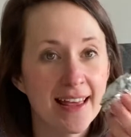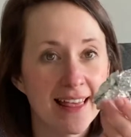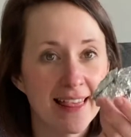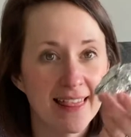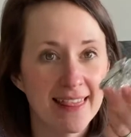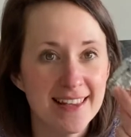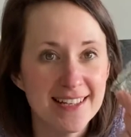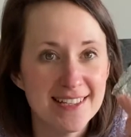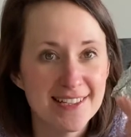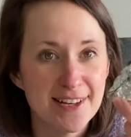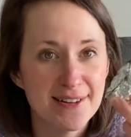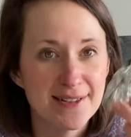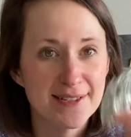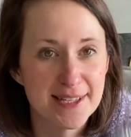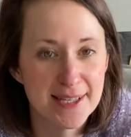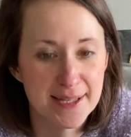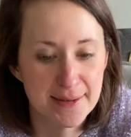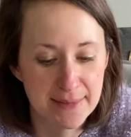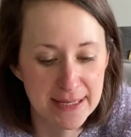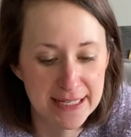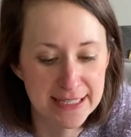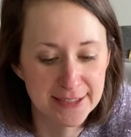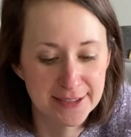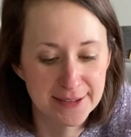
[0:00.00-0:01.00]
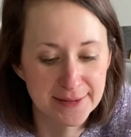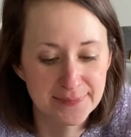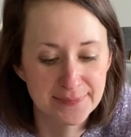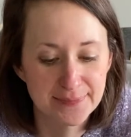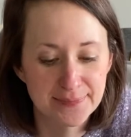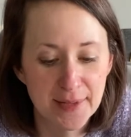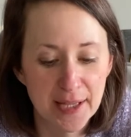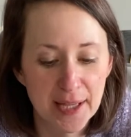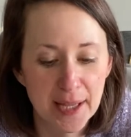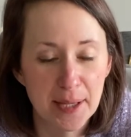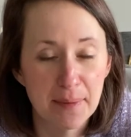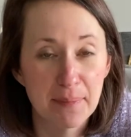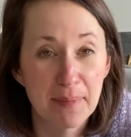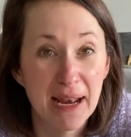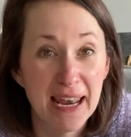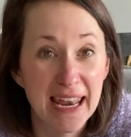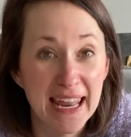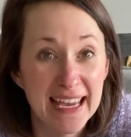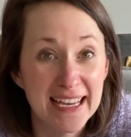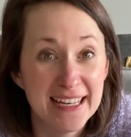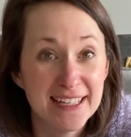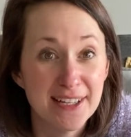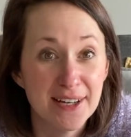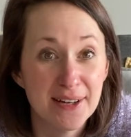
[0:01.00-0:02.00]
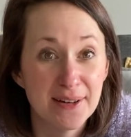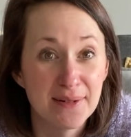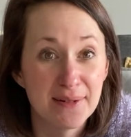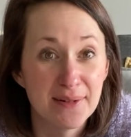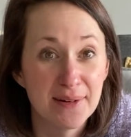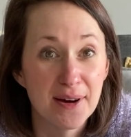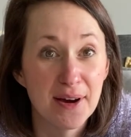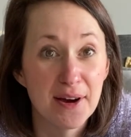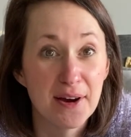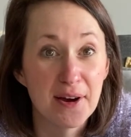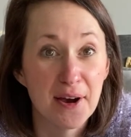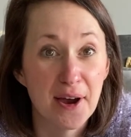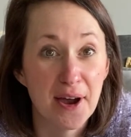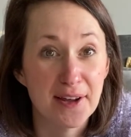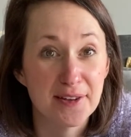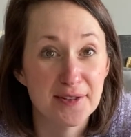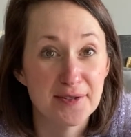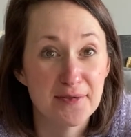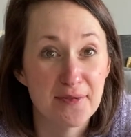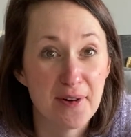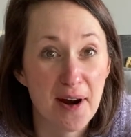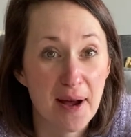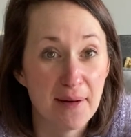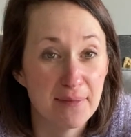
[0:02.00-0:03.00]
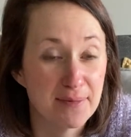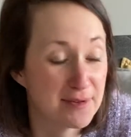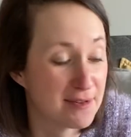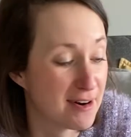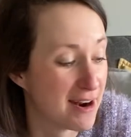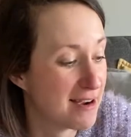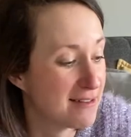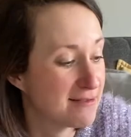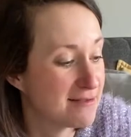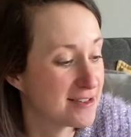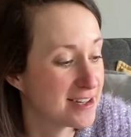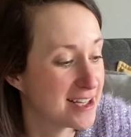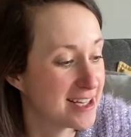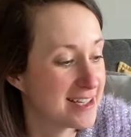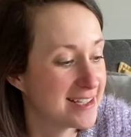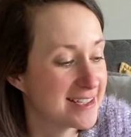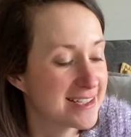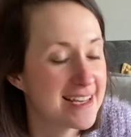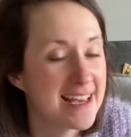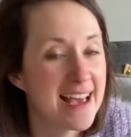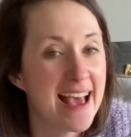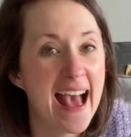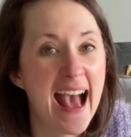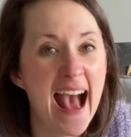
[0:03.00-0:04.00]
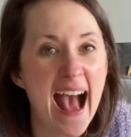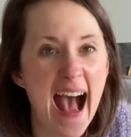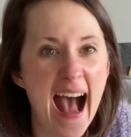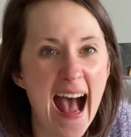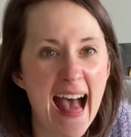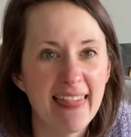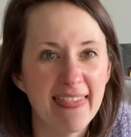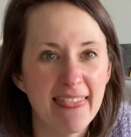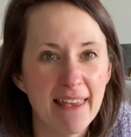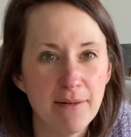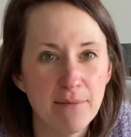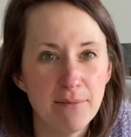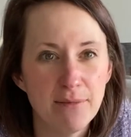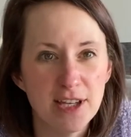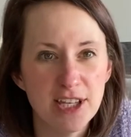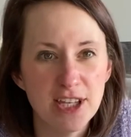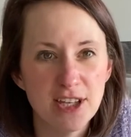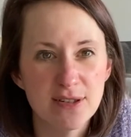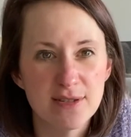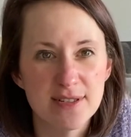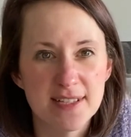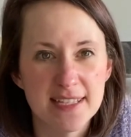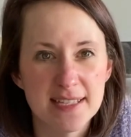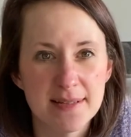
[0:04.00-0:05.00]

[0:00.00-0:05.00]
This goes in the middle, the Play-Doh gets wrapped around it, and then we use